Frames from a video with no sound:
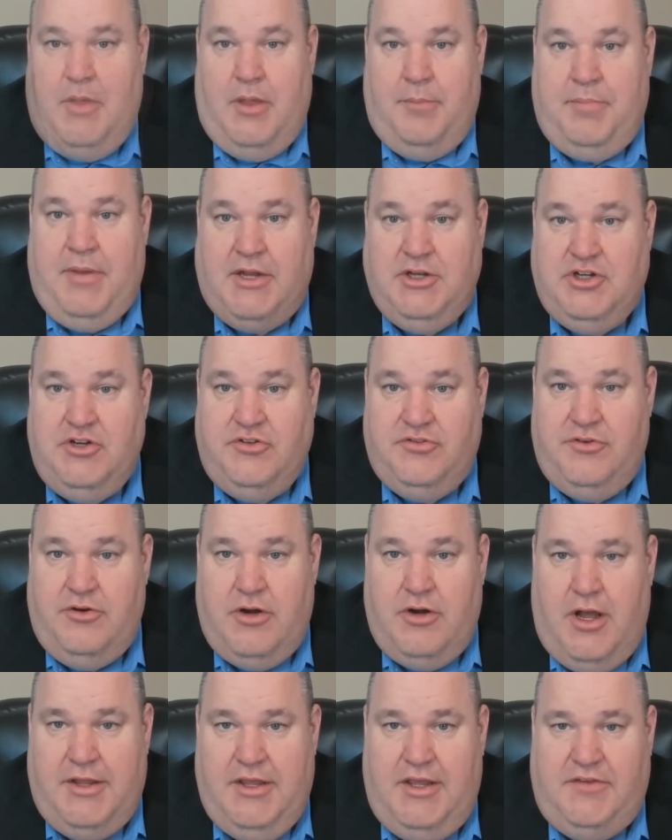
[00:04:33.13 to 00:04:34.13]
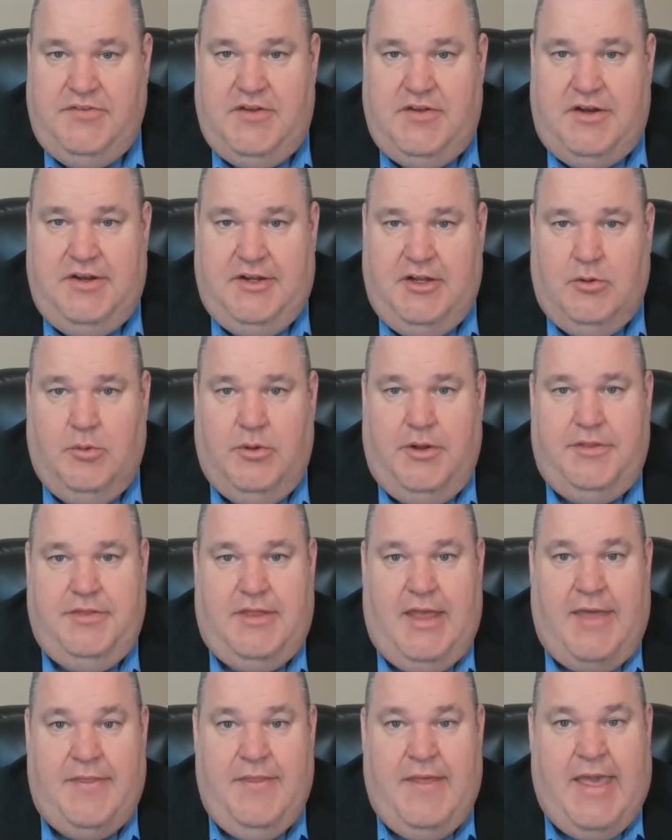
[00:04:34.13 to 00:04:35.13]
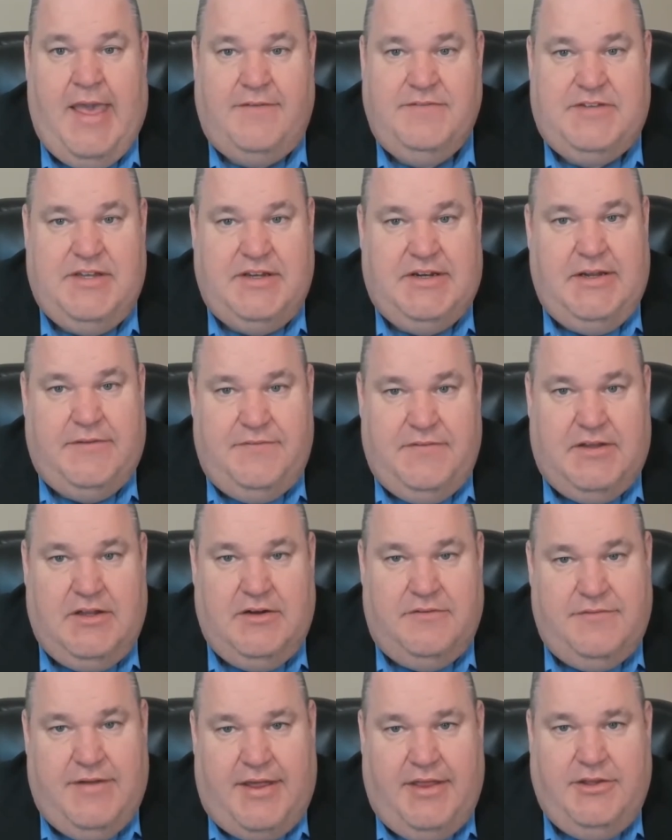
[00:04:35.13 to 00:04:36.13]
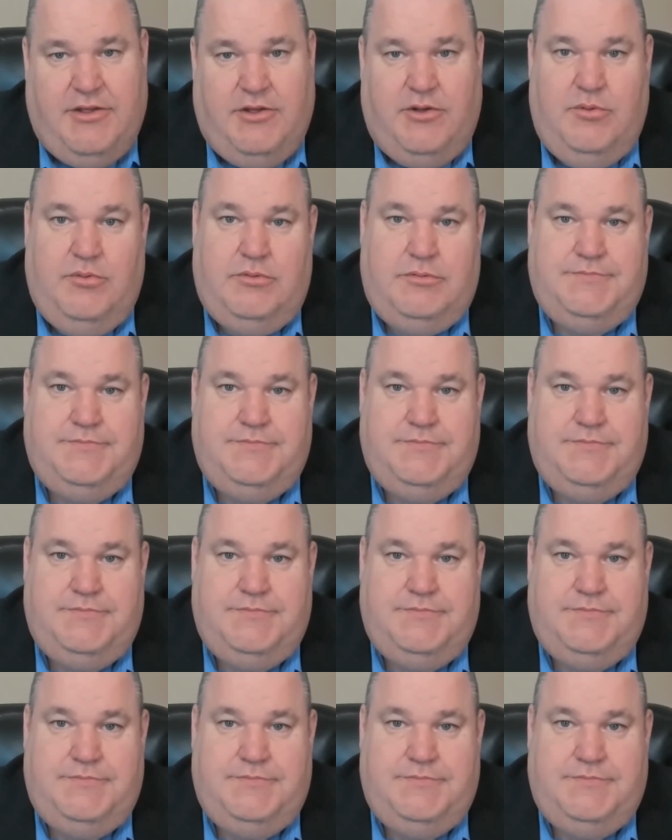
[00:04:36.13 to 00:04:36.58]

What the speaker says: Pensions are not easy to deal with, and they have significant value.